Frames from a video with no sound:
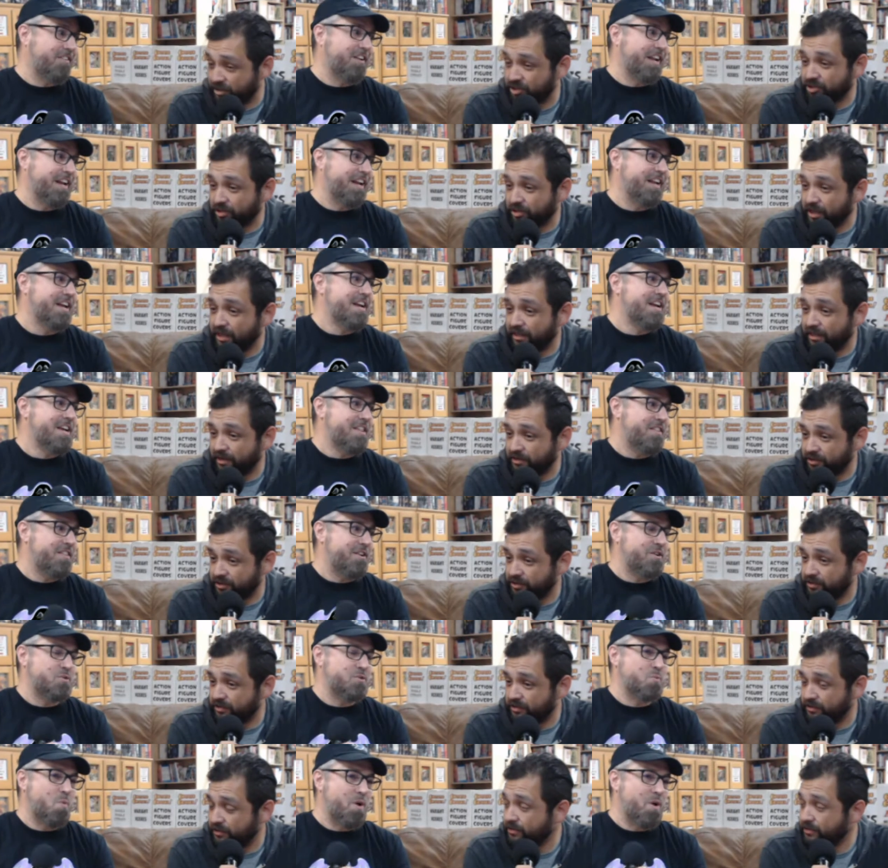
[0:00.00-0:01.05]
Speaker 1: there's, that there's
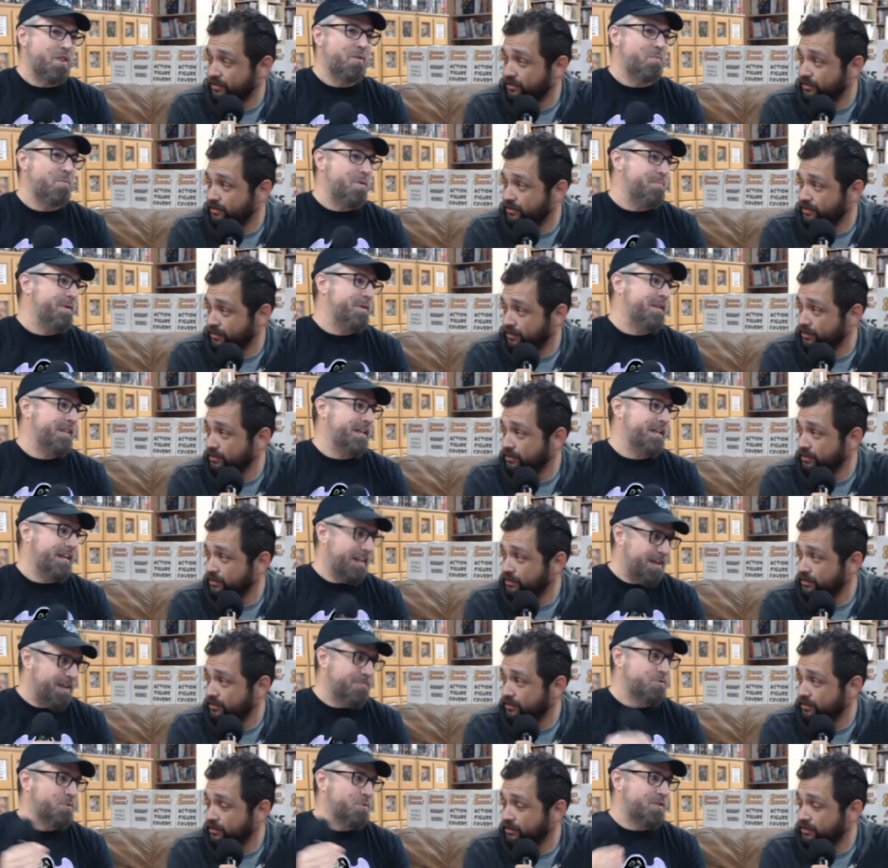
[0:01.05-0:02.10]
there's one of the women mm. that hmm.
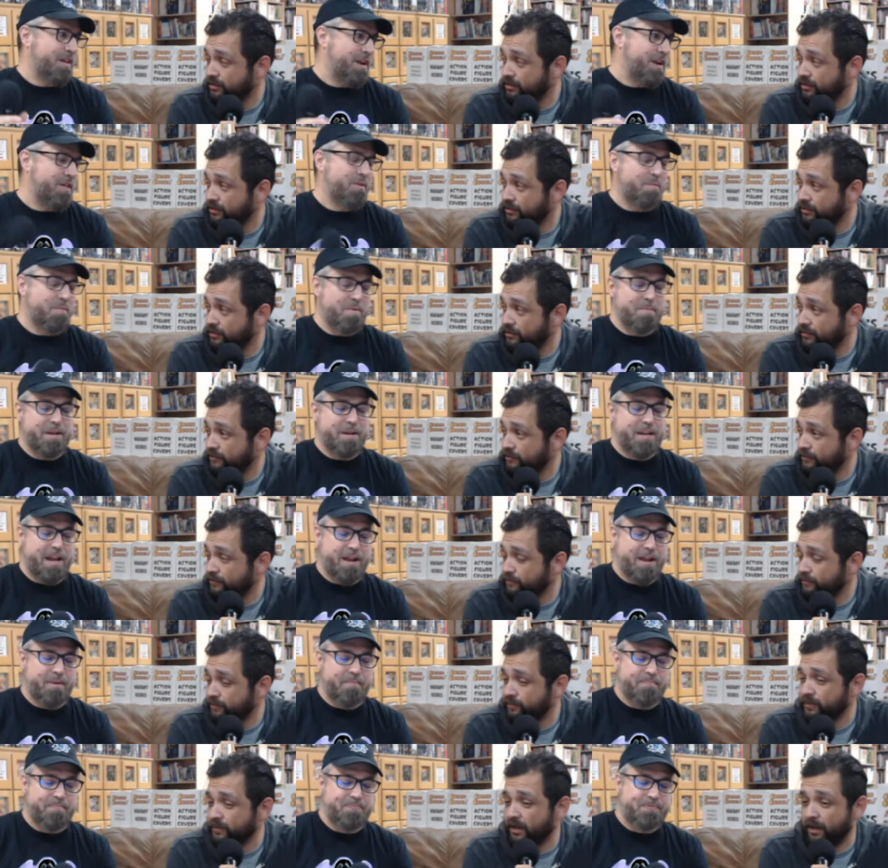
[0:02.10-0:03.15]
lives with another woman. Yeah.
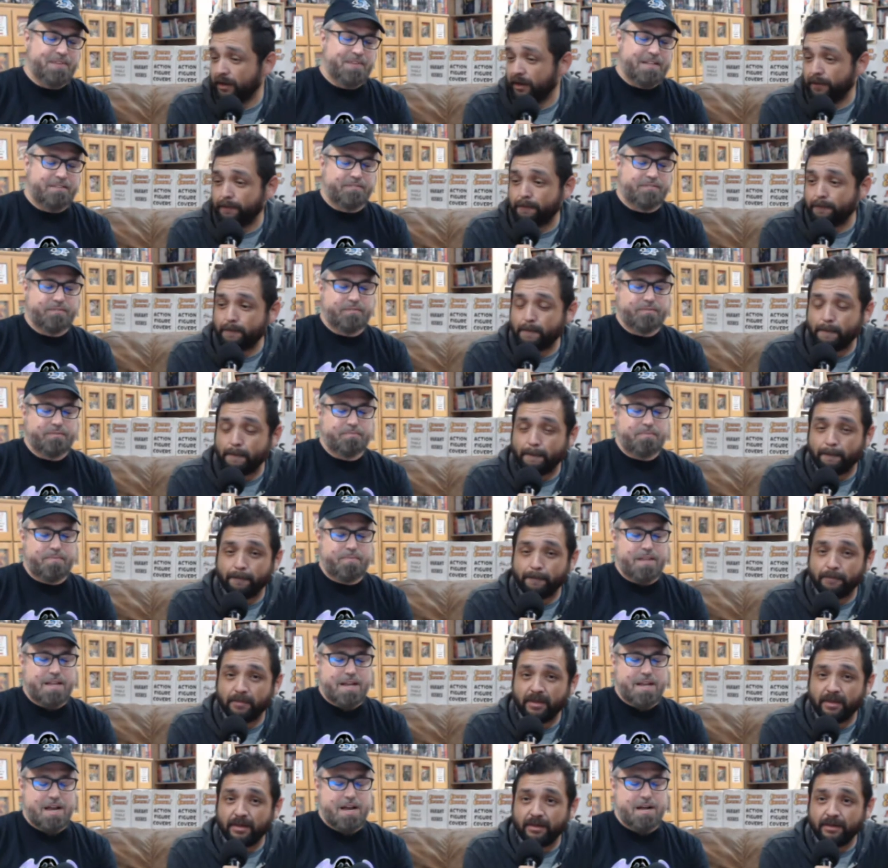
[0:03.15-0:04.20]
Okay.
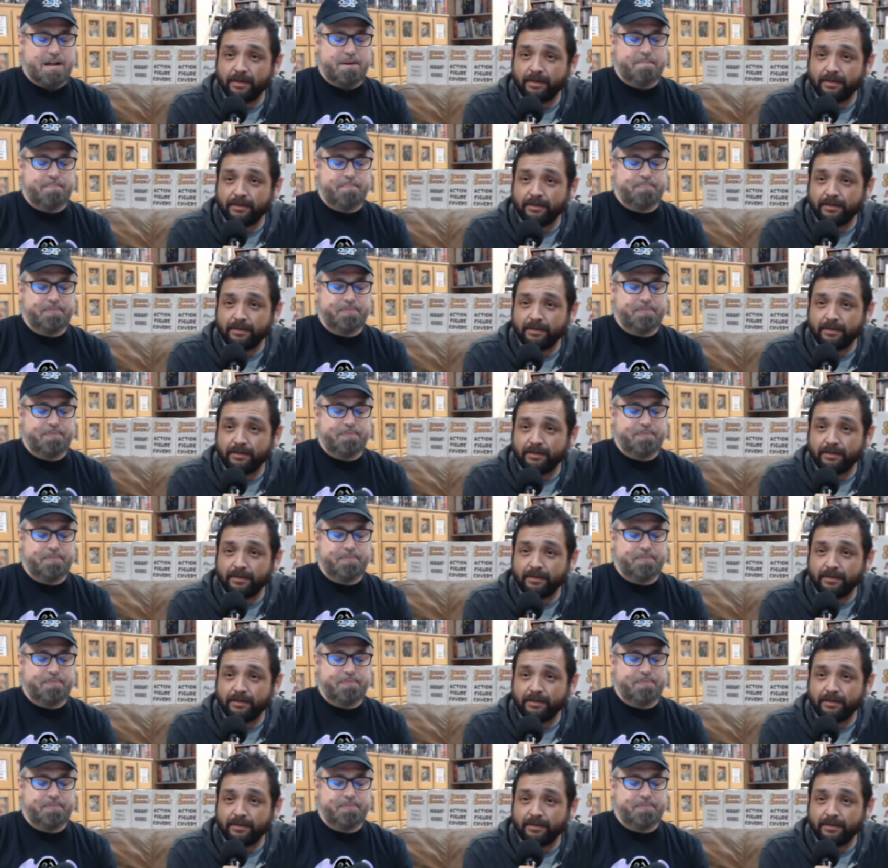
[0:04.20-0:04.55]
Um,